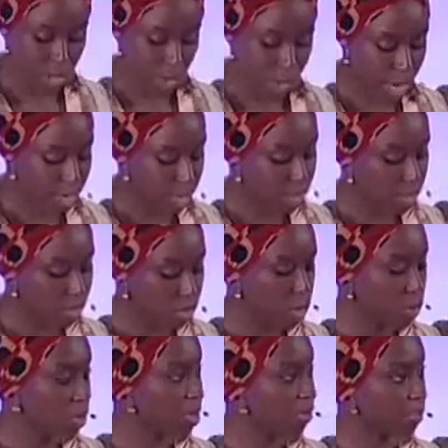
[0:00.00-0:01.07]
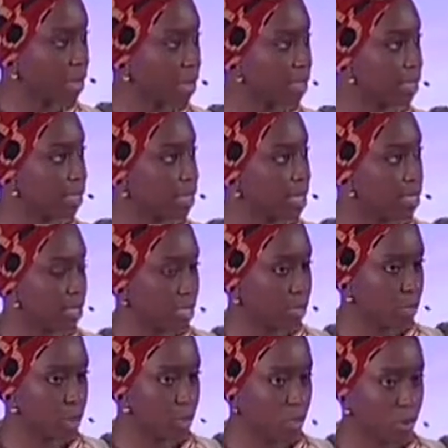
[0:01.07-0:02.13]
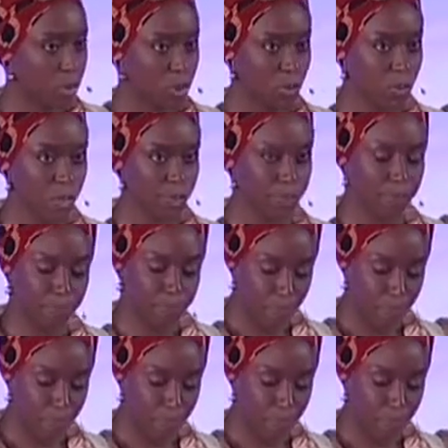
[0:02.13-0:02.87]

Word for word: There were endless stories of Mexicans as people who were